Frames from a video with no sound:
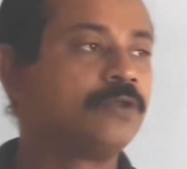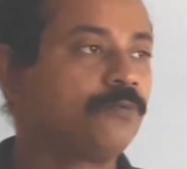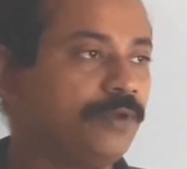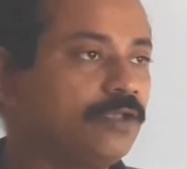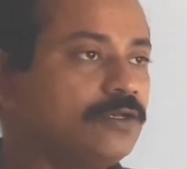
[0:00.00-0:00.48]

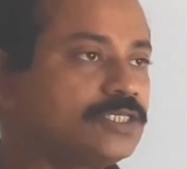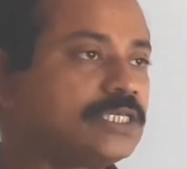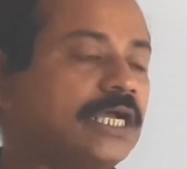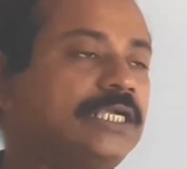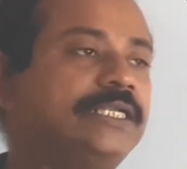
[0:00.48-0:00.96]
Because
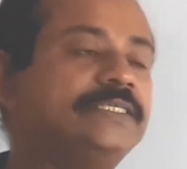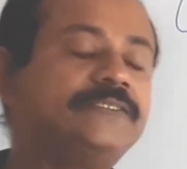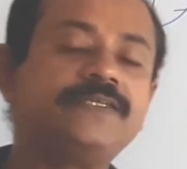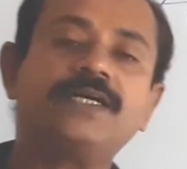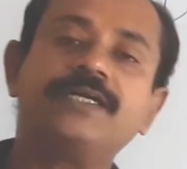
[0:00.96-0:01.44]
a
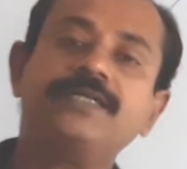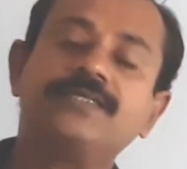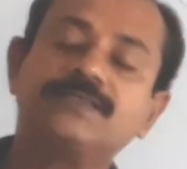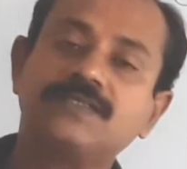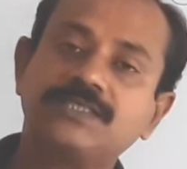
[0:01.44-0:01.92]
DC current
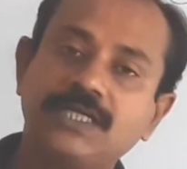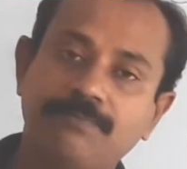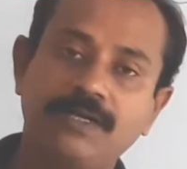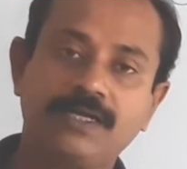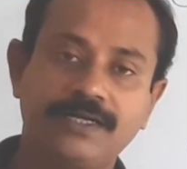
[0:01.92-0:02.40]
is a
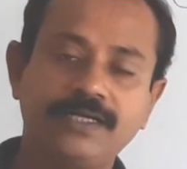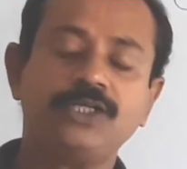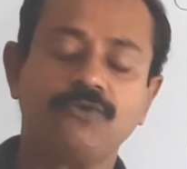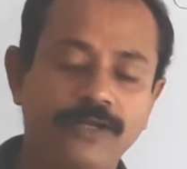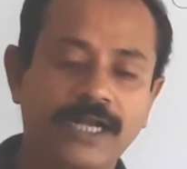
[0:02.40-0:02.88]
stable current,
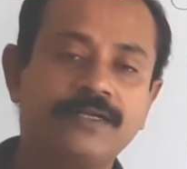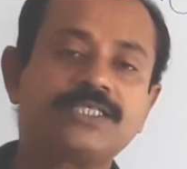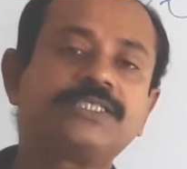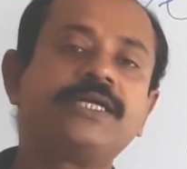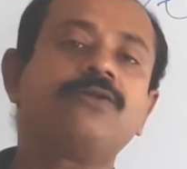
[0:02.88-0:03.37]
you will
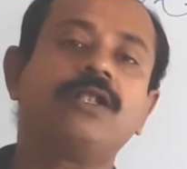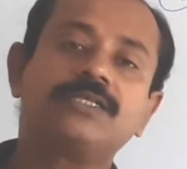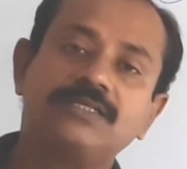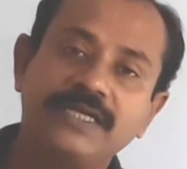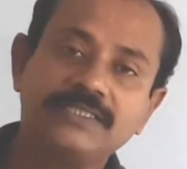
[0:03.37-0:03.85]
understand all
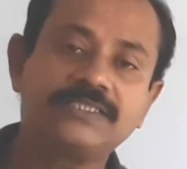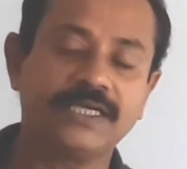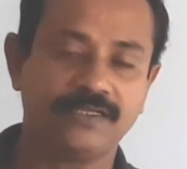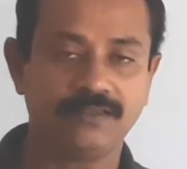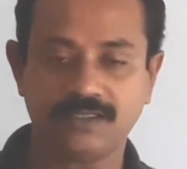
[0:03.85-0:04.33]
the things
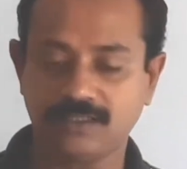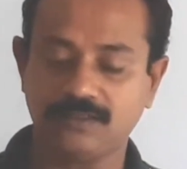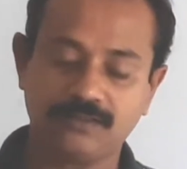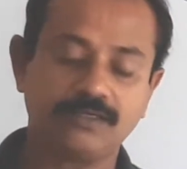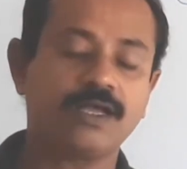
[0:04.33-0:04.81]
in
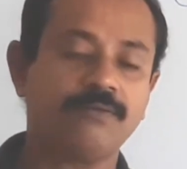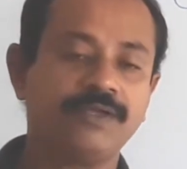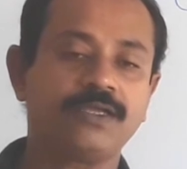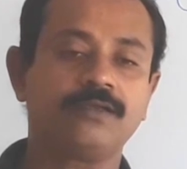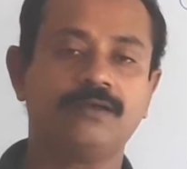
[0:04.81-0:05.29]
the
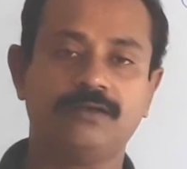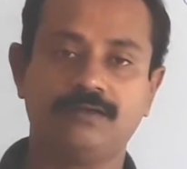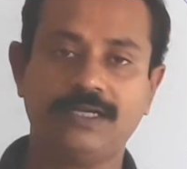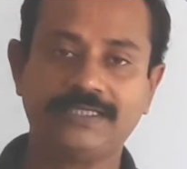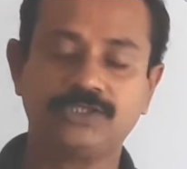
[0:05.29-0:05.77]
coming
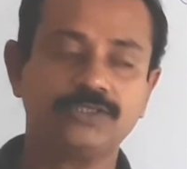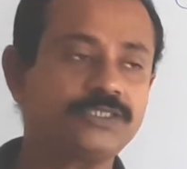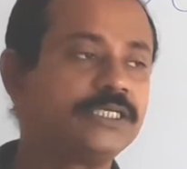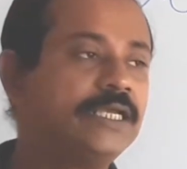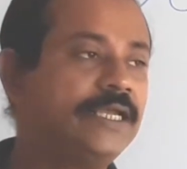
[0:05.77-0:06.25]

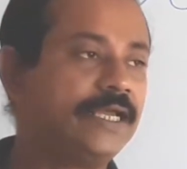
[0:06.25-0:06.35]
lectures,